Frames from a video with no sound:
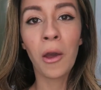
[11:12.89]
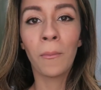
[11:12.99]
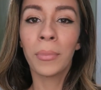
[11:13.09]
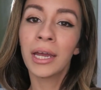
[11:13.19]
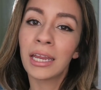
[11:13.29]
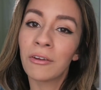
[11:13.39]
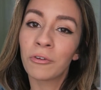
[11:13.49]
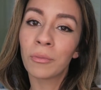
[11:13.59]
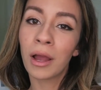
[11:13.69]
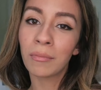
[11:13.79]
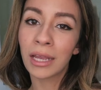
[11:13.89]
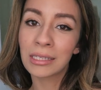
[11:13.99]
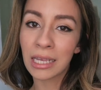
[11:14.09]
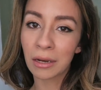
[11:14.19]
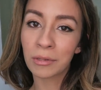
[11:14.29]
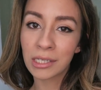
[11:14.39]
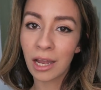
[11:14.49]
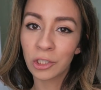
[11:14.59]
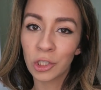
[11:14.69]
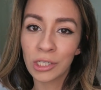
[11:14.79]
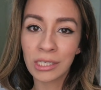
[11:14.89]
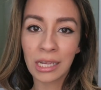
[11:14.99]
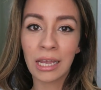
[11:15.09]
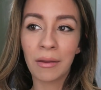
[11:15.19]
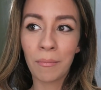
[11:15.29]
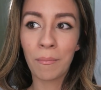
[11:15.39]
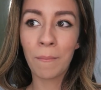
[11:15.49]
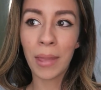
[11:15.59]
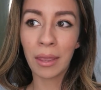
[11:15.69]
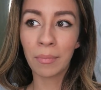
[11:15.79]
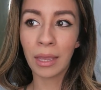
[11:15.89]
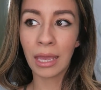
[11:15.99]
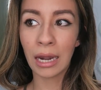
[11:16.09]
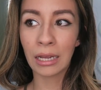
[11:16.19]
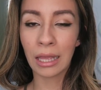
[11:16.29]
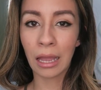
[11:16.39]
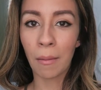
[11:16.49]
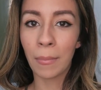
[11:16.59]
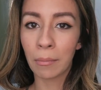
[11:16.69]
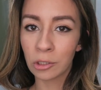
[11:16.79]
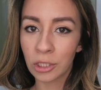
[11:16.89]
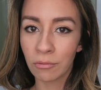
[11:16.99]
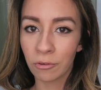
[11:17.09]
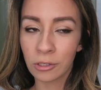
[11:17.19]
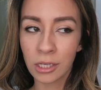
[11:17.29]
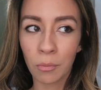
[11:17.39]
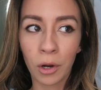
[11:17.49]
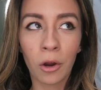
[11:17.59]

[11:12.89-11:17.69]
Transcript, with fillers: But if your mom likes getting massages, maybe getting like a membership for somewhere.